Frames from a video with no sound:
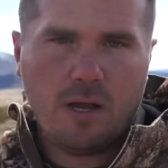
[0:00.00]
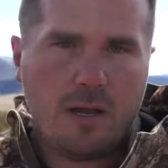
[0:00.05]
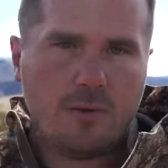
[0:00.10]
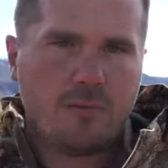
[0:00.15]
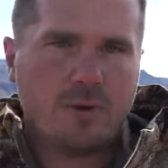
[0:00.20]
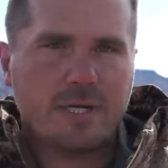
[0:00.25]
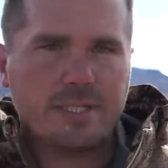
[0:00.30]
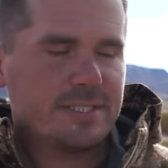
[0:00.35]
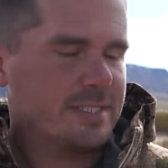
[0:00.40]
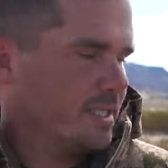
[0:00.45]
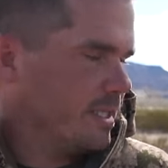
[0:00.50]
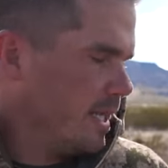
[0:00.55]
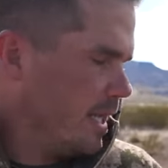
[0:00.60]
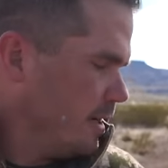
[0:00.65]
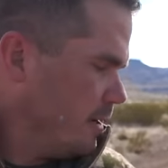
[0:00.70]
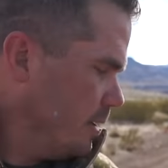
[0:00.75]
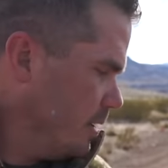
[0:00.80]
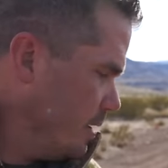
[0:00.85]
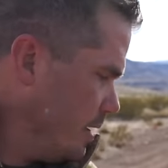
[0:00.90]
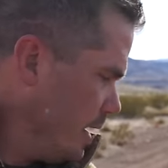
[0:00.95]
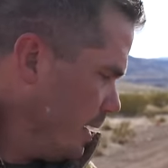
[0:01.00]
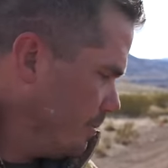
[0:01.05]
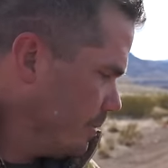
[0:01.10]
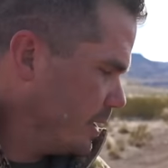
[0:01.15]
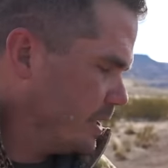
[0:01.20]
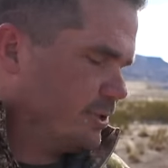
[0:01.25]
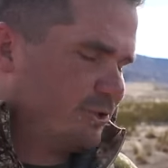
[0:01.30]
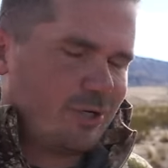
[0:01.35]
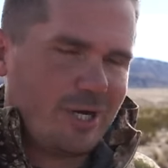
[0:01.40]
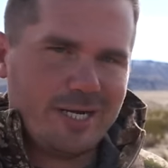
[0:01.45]
All right, we're going to sit down and I'm
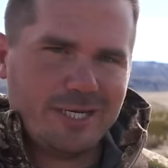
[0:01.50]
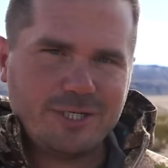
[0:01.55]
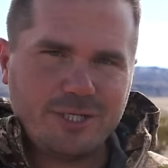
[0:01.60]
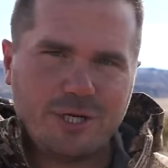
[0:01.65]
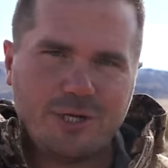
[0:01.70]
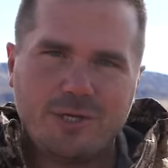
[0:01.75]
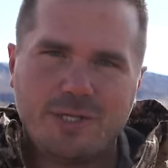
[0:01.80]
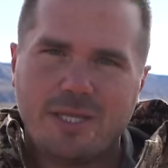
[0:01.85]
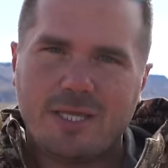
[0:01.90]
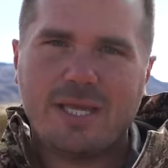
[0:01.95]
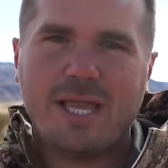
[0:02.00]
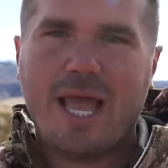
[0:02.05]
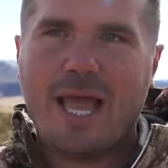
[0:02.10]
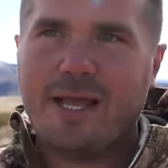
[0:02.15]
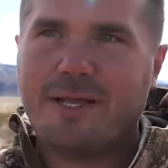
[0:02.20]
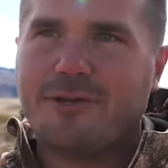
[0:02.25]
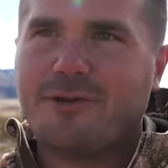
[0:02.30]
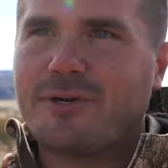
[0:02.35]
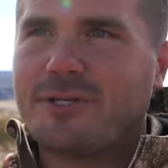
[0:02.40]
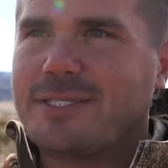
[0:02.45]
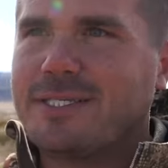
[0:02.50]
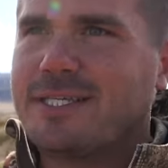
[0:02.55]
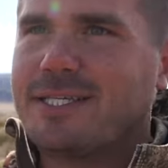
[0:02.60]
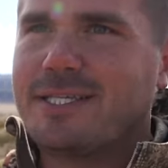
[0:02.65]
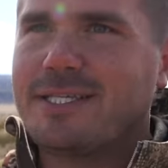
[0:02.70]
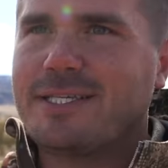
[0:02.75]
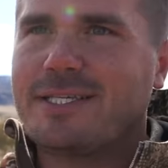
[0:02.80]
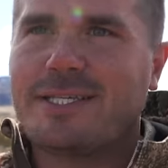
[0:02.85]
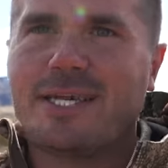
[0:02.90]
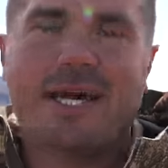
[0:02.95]
going to try to show you the accuracy
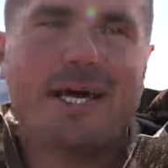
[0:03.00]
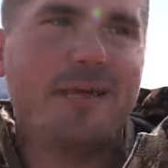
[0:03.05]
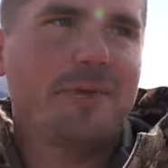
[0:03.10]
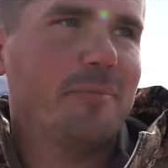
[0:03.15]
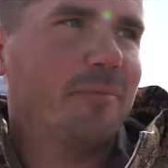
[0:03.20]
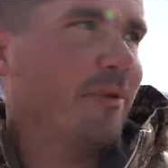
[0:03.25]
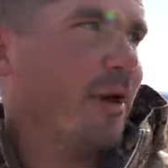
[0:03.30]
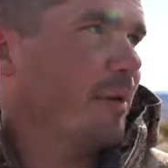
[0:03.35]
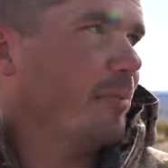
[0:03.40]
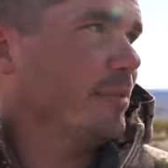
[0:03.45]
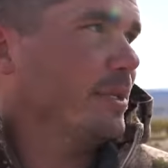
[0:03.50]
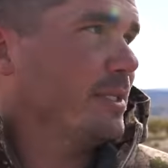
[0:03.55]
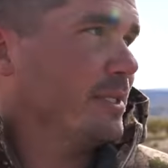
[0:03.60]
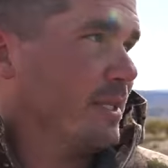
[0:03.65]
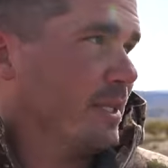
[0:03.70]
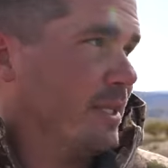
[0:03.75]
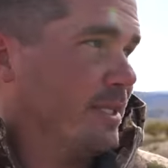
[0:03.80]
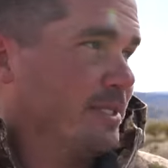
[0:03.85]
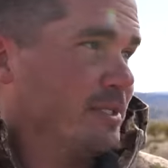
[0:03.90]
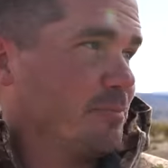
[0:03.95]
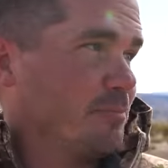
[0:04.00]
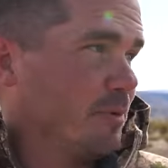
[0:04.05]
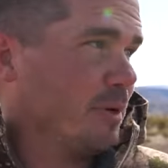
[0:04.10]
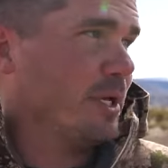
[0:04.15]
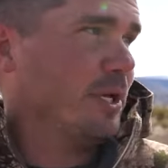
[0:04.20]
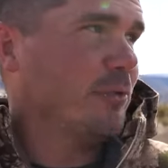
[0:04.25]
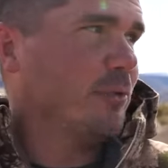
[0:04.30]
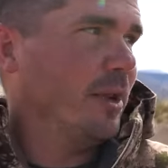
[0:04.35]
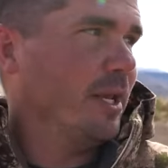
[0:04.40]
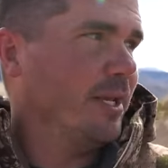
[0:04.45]
of this gun. Problem is, it's
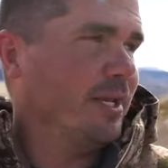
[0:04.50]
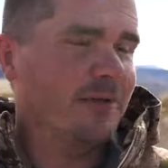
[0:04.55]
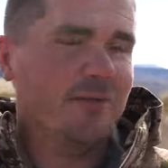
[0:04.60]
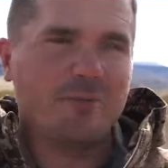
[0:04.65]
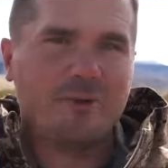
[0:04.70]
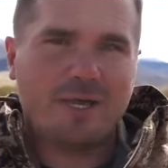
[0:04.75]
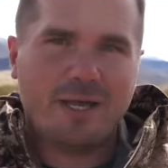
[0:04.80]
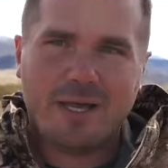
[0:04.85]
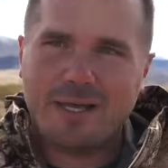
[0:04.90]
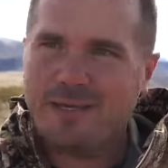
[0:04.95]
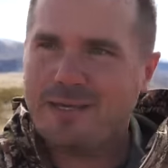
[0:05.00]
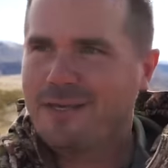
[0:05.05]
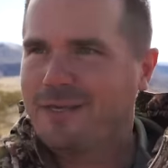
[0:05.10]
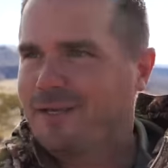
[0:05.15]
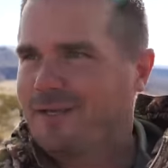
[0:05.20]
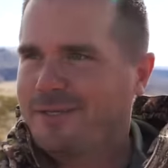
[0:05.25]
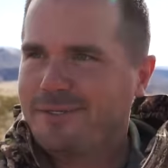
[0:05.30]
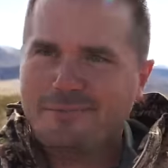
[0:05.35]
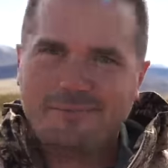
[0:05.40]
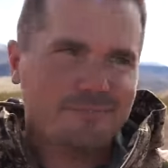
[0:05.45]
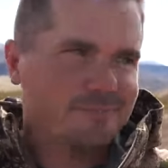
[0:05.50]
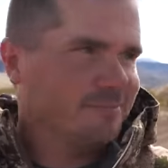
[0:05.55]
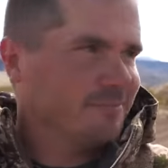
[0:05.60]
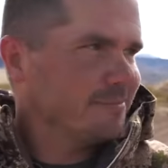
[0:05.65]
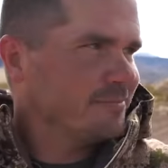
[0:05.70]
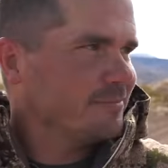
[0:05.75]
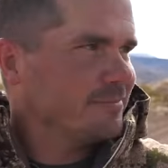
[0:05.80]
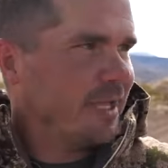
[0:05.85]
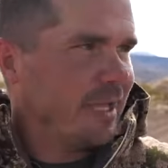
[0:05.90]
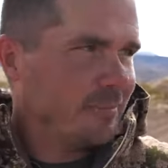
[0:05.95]
pretty windy. We got
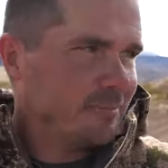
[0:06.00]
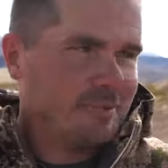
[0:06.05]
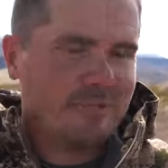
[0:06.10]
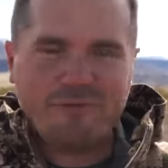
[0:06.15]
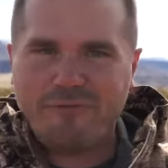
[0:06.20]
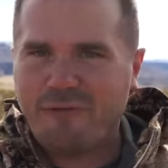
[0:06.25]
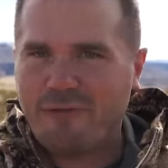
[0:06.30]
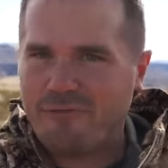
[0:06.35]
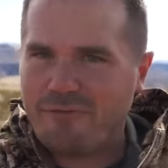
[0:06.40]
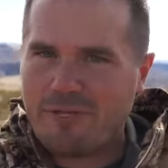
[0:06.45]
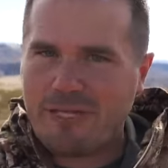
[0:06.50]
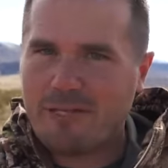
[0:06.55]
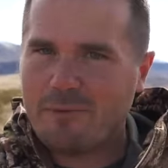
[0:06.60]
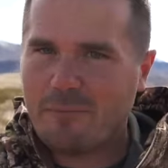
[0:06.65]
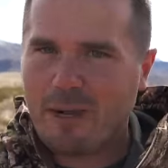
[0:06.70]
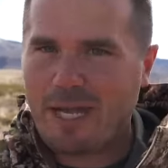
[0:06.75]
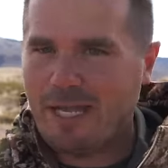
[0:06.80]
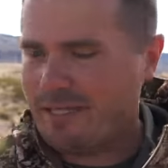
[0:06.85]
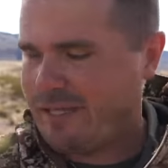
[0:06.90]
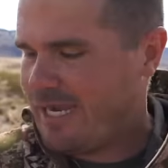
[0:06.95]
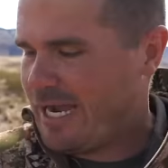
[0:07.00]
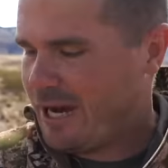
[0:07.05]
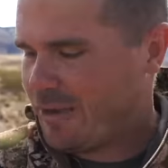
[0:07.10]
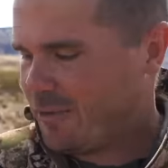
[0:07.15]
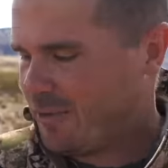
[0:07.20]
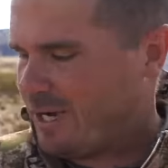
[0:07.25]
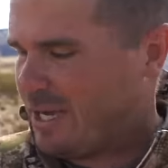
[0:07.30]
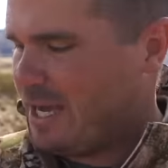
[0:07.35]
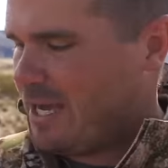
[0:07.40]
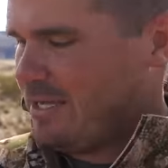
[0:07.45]
up to 15 mile an
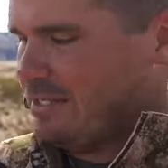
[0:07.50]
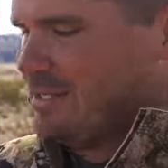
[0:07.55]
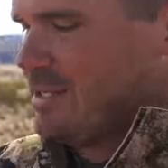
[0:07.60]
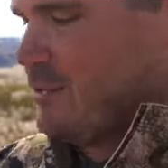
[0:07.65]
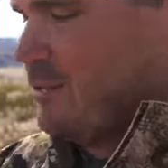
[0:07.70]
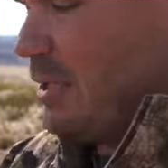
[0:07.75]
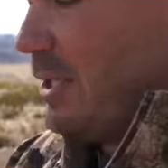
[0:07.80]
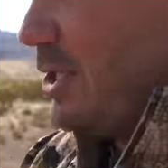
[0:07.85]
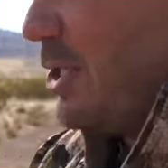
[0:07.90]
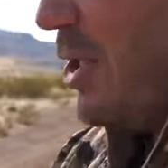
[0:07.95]
hour gusts. I want to